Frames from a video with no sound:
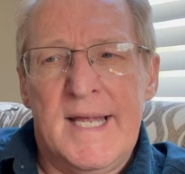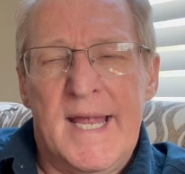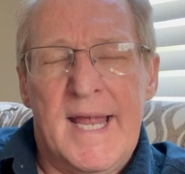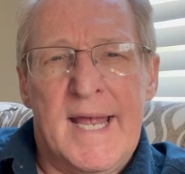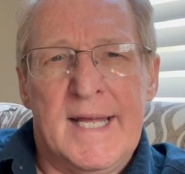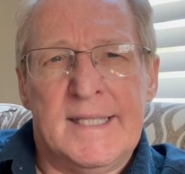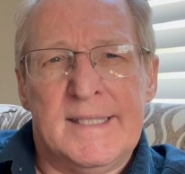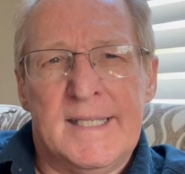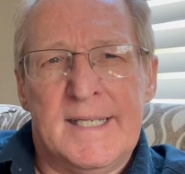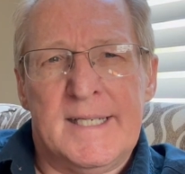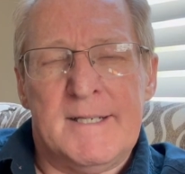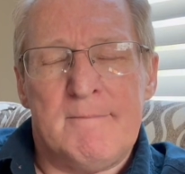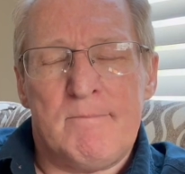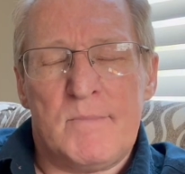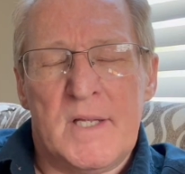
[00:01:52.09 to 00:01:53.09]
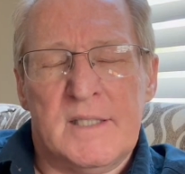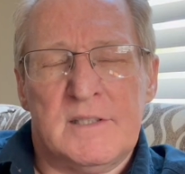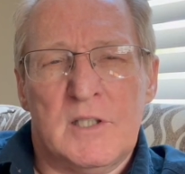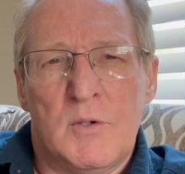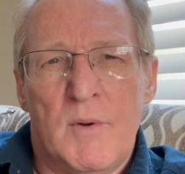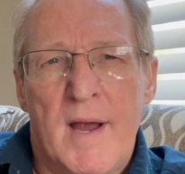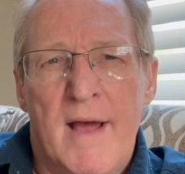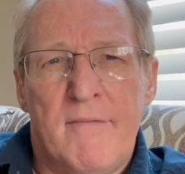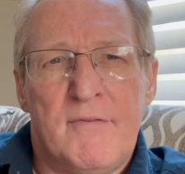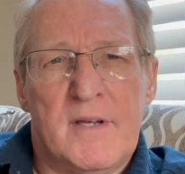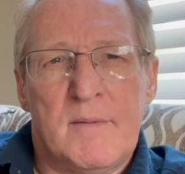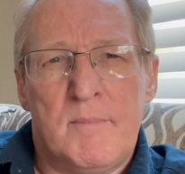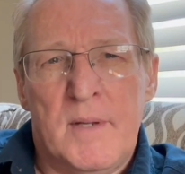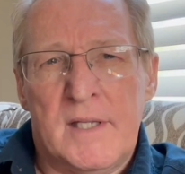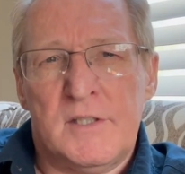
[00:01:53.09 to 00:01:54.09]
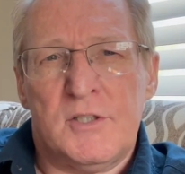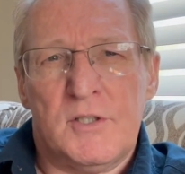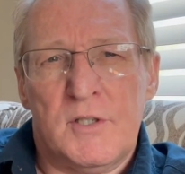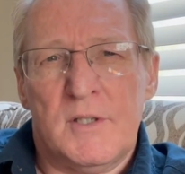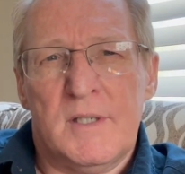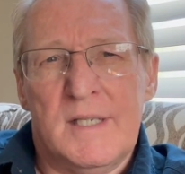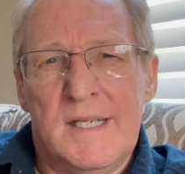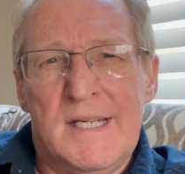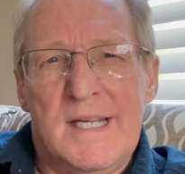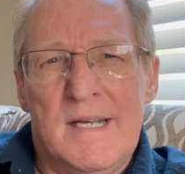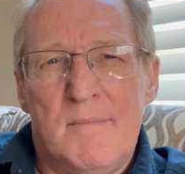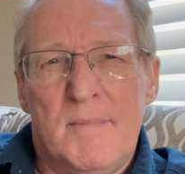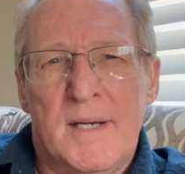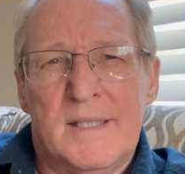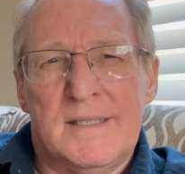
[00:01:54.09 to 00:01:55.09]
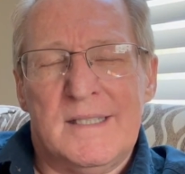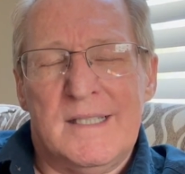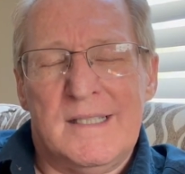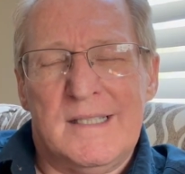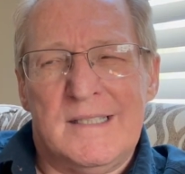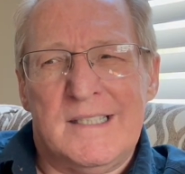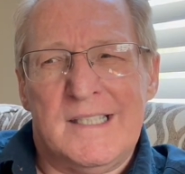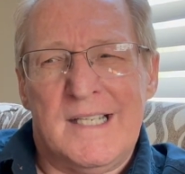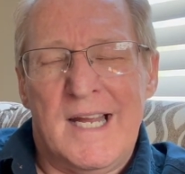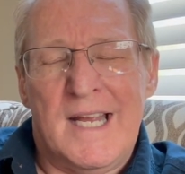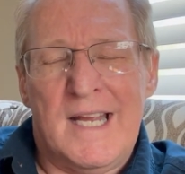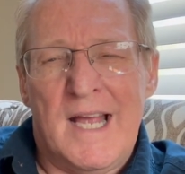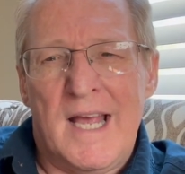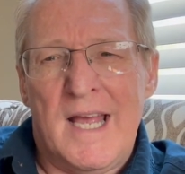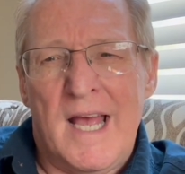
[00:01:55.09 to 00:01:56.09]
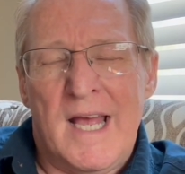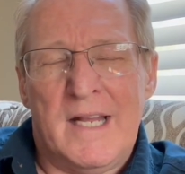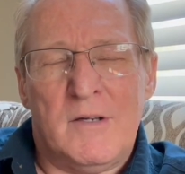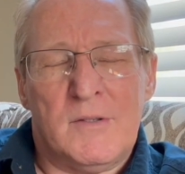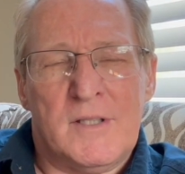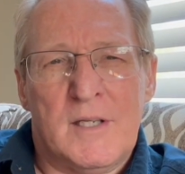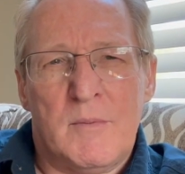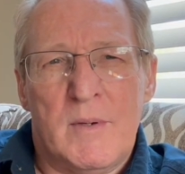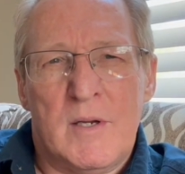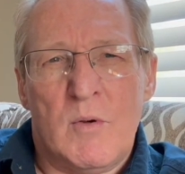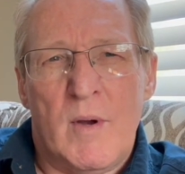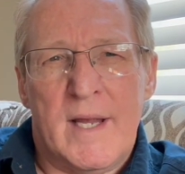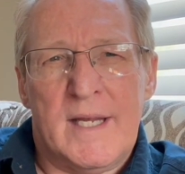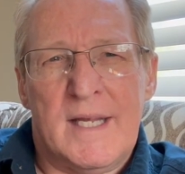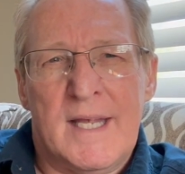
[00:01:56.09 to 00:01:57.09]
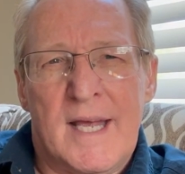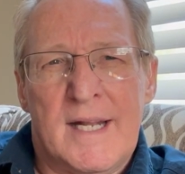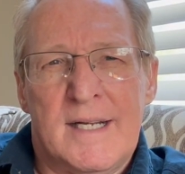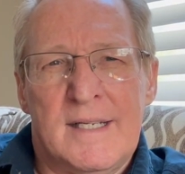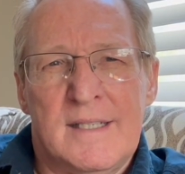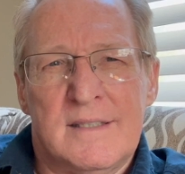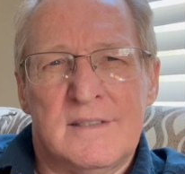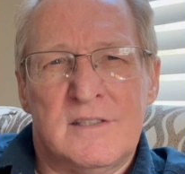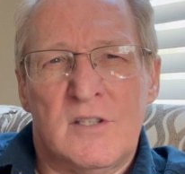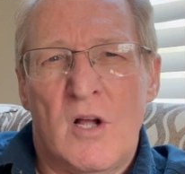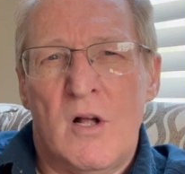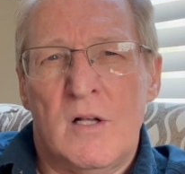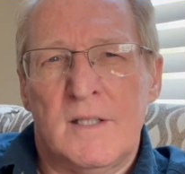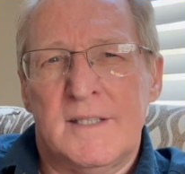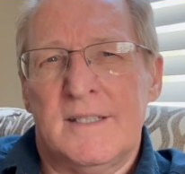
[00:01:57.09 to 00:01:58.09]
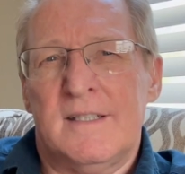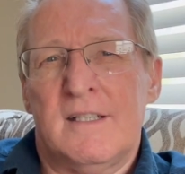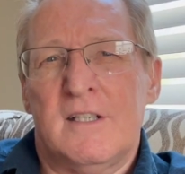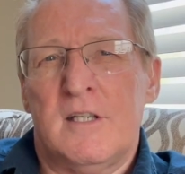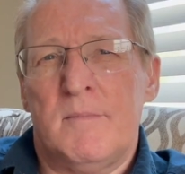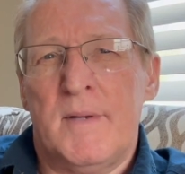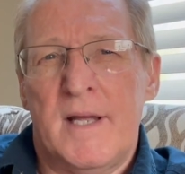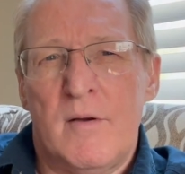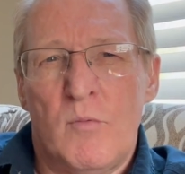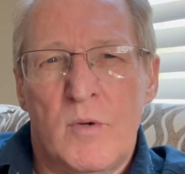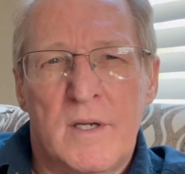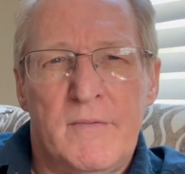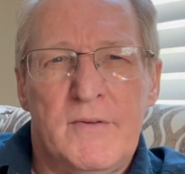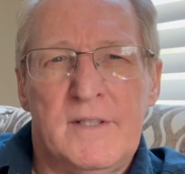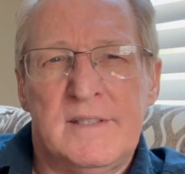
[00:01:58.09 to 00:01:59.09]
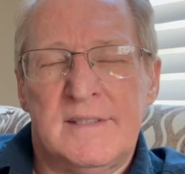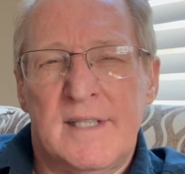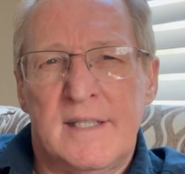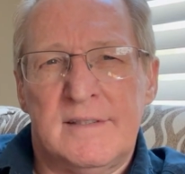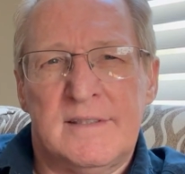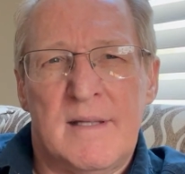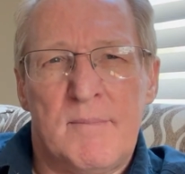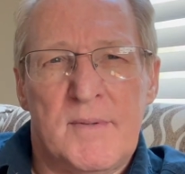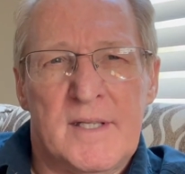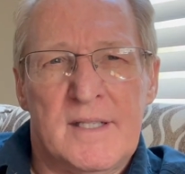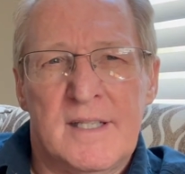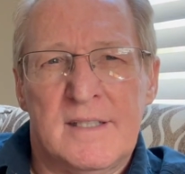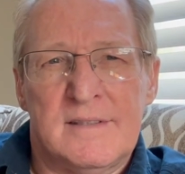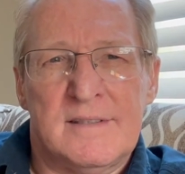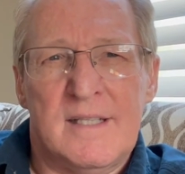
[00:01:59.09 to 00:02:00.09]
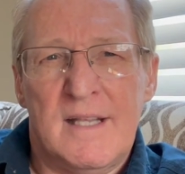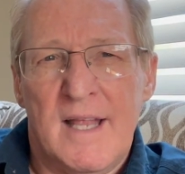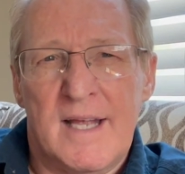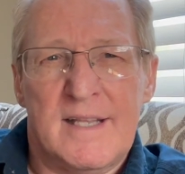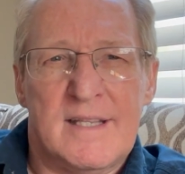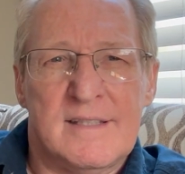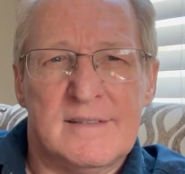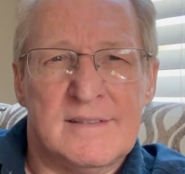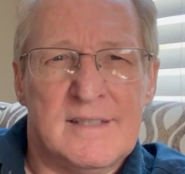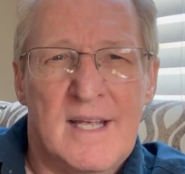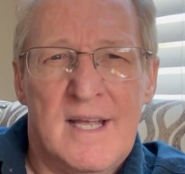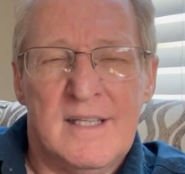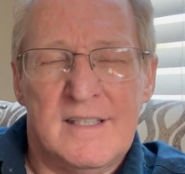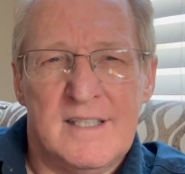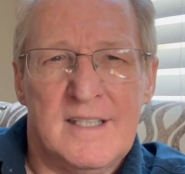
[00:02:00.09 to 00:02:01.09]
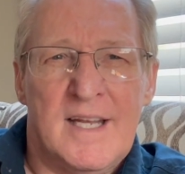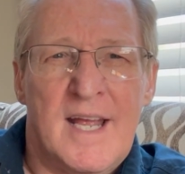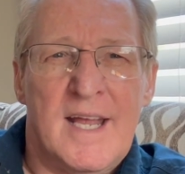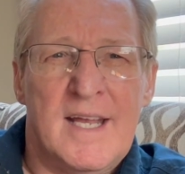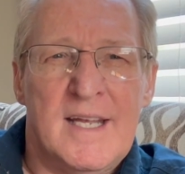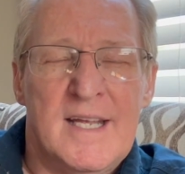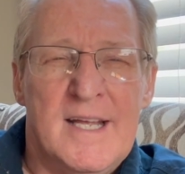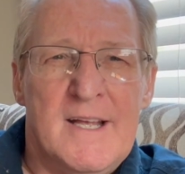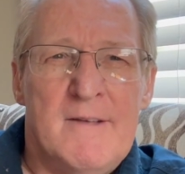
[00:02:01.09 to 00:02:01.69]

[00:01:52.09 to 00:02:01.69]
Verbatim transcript: And um, it's a graphic picture, but today I, I, don't think we quite get it. It stalled it a little bit. What if he said something this like this today?